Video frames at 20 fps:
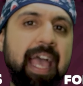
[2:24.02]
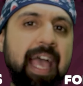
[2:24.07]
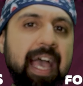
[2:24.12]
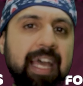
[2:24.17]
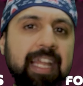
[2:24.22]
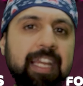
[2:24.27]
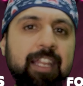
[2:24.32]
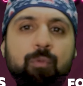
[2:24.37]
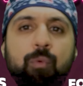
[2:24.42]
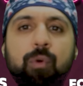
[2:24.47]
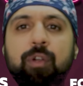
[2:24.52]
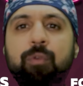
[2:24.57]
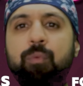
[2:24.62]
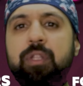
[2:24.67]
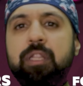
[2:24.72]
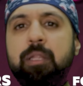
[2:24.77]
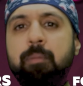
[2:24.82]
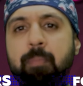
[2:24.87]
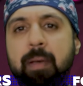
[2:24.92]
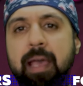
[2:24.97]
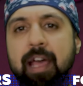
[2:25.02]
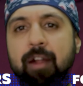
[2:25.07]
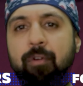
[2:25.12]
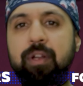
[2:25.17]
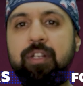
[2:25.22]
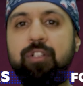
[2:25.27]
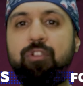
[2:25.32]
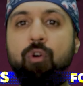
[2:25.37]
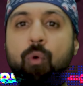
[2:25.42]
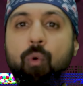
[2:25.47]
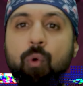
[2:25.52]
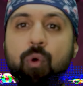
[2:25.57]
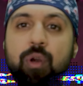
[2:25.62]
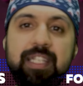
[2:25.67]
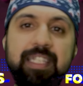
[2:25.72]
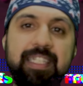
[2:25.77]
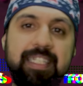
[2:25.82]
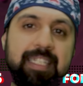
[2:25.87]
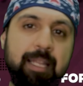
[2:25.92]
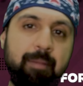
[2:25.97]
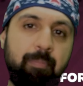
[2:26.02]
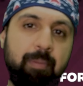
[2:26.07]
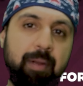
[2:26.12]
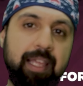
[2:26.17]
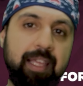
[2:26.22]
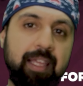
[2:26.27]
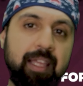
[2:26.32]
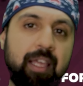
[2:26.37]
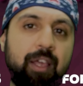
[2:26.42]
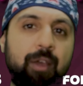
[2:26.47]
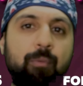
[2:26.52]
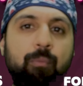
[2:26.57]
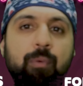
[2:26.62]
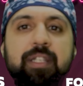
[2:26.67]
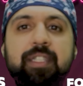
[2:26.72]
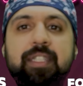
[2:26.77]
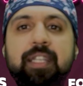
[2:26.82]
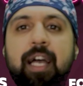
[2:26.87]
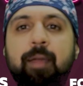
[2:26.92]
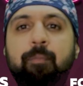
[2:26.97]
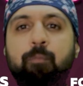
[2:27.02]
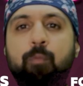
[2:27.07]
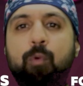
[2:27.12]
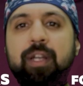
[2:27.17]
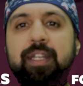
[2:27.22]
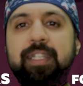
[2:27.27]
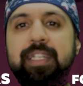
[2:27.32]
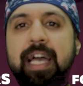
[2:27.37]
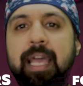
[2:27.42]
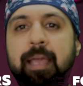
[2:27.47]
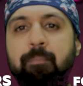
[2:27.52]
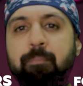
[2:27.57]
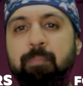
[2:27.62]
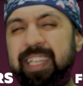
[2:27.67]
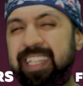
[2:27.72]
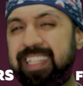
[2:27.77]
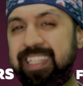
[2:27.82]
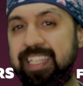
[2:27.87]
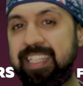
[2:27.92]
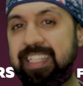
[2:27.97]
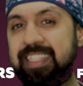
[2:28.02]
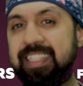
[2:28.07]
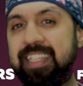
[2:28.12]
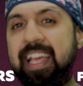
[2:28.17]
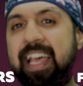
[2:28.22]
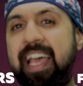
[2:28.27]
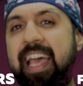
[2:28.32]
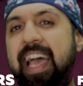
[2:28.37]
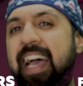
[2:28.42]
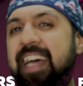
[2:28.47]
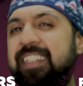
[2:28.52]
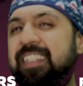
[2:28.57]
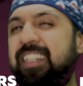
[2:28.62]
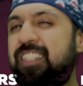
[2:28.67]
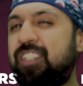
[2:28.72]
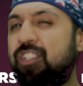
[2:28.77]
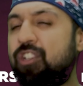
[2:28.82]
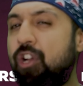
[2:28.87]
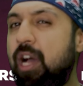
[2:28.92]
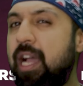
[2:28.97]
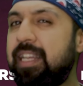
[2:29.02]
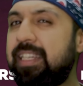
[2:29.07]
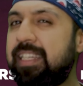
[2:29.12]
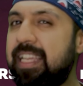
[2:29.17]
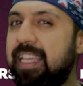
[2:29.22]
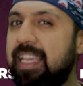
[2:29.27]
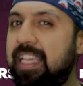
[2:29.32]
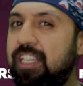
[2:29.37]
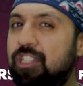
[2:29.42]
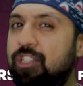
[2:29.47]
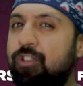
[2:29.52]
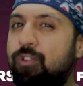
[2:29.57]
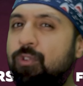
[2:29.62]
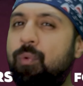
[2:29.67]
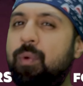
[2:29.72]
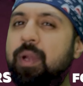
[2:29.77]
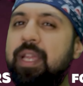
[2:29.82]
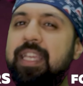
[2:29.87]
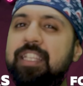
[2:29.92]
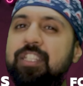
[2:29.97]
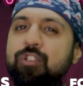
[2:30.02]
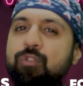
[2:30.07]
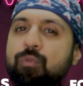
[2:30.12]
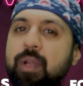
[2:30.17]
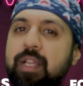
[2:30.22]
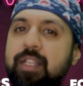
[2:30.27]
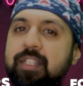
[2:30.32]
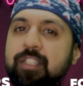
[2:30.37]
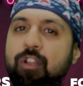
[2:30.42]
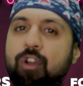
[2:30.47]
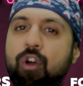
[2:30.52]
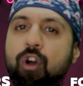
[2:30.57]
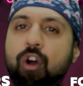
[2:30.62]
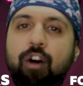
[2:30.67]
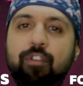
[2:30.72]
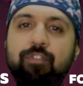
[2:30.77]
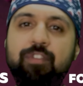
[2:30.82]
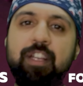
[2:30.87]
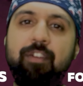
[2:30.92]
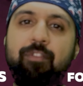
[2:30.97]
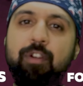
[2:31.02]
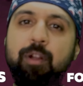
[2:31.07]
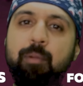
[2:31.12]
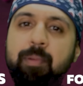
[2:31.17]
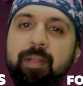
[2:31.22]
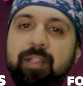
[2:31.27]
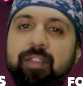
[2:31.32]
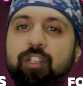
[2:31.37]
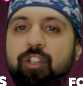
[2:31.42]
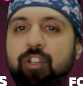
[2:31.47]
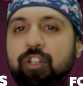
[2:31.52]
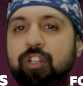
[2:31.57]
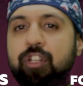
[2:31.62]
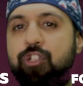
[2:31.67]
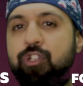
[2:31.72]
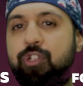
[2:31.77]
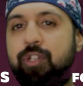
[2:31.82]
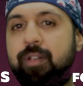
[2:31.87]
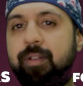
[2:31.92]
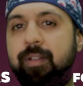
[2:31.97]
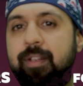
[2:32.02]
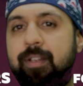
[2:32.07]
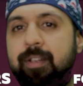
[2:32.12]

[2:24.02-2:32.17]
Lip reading: Anyone with a parent or sibling with type 1 diabetes has a slightly increased risk of developing the condition.